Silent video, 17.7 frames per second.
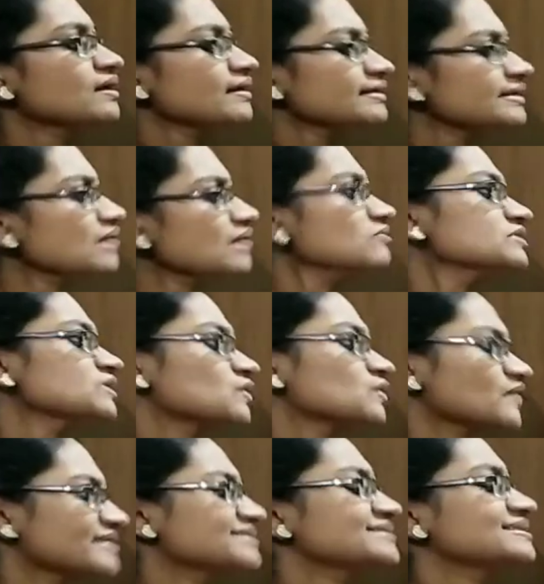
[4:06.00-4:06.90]
Now the
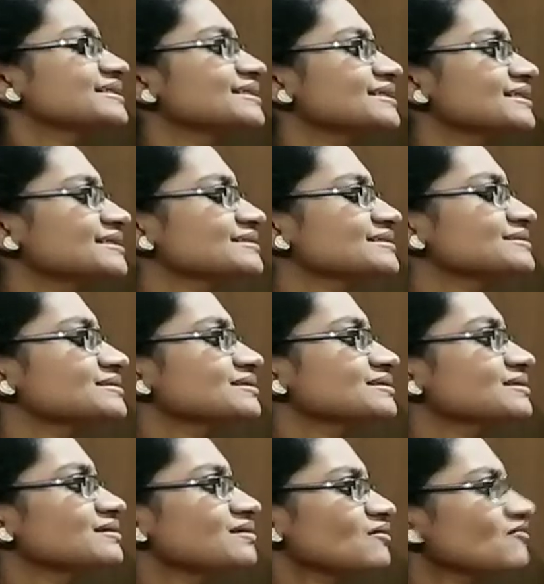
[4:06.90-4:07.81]
question is,
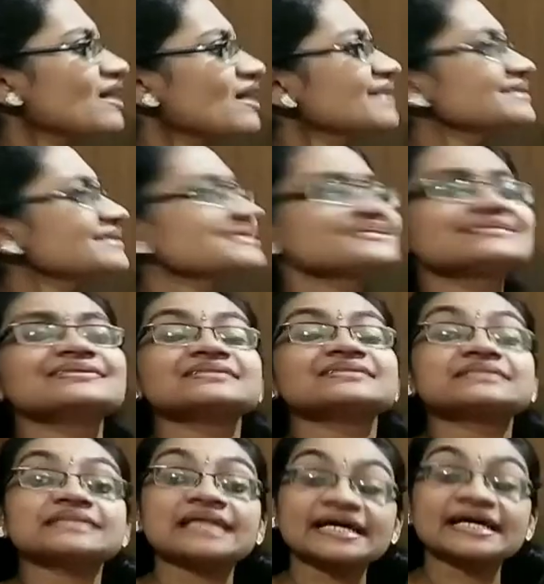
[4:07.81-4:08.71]
what is
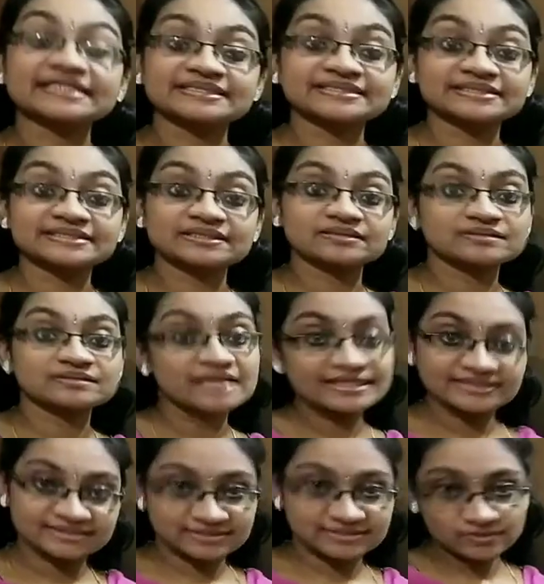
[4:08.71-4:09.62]
this light year?
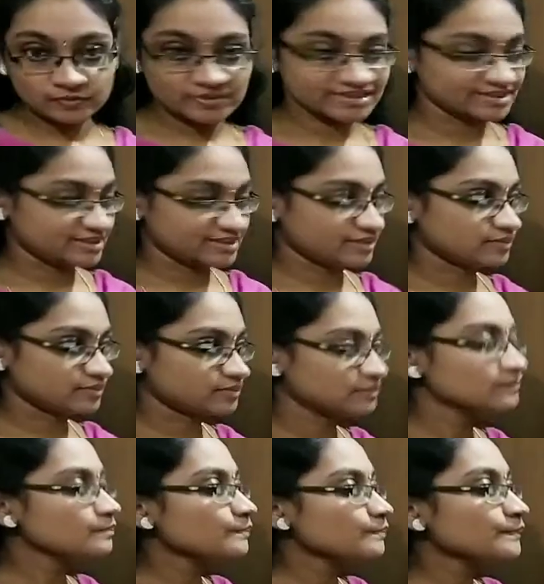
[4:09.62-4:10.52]
That is the question.
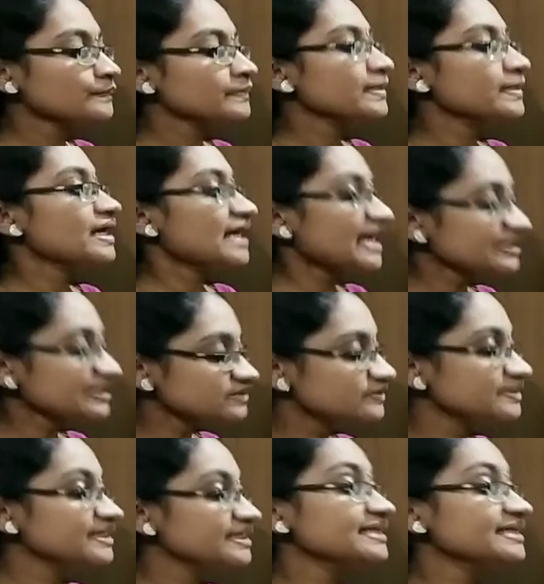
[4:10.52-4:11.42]

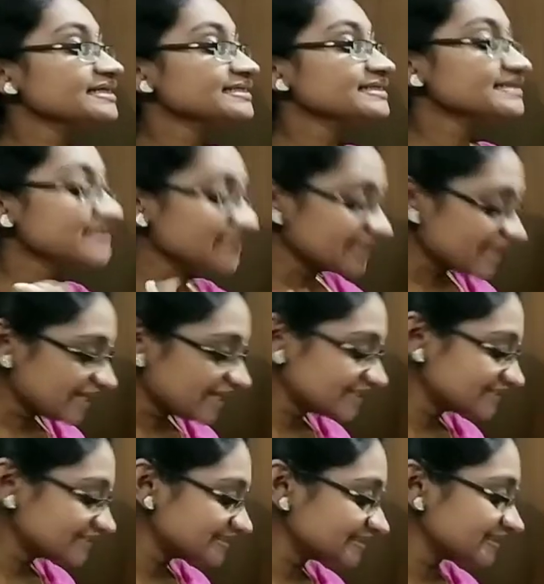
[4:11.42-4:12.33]
Actually, the
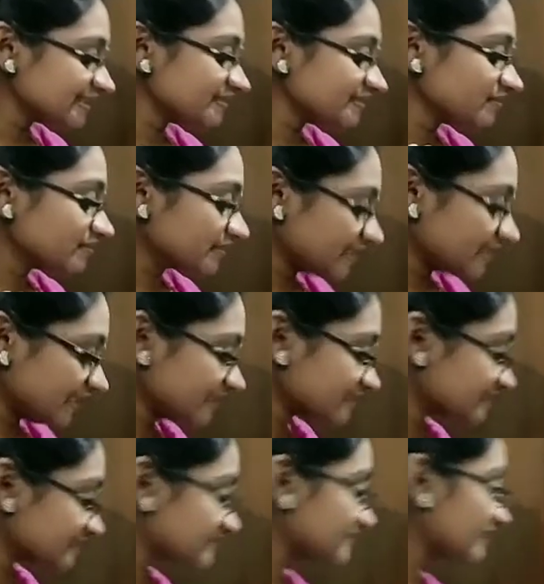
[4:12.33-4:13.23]
light year
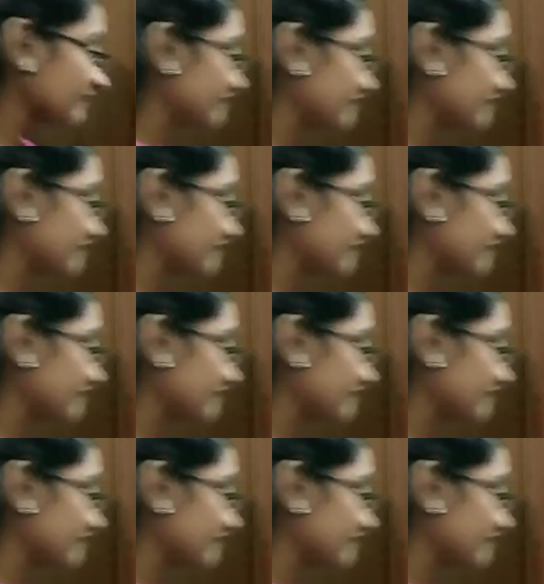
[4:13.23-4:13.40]
is the